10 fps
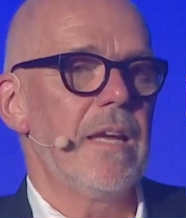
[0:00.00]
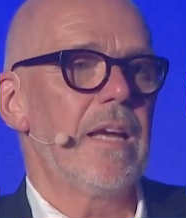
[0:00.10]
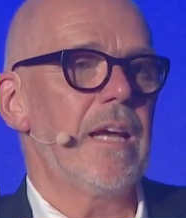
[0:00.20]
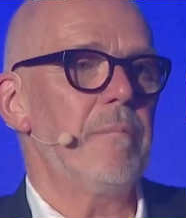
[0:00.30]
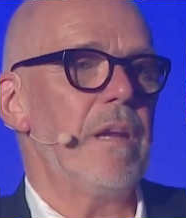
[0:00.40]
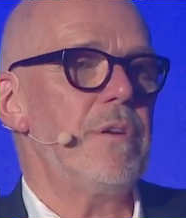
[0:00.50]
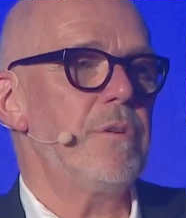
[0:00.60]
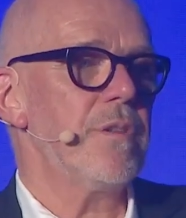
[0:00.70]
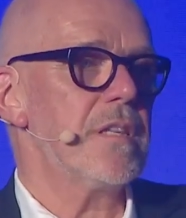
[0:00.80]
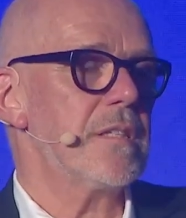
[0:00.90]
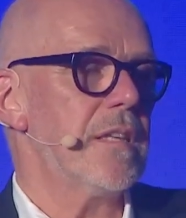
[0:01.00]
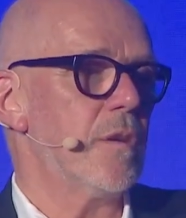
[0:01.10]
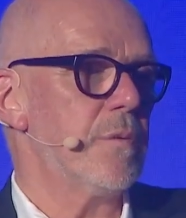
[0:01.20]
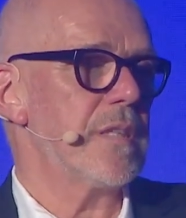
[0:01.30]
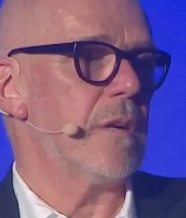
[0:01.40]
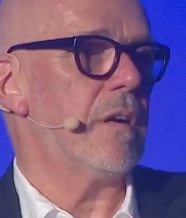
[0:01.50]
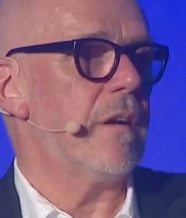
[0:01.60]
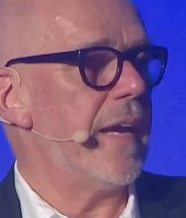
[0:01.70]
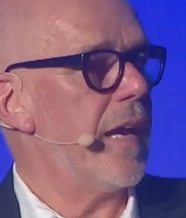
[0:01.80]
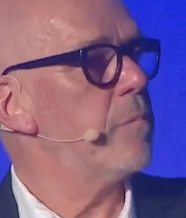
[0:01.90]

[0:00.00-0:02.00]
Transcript: And we do this, you know, with our AI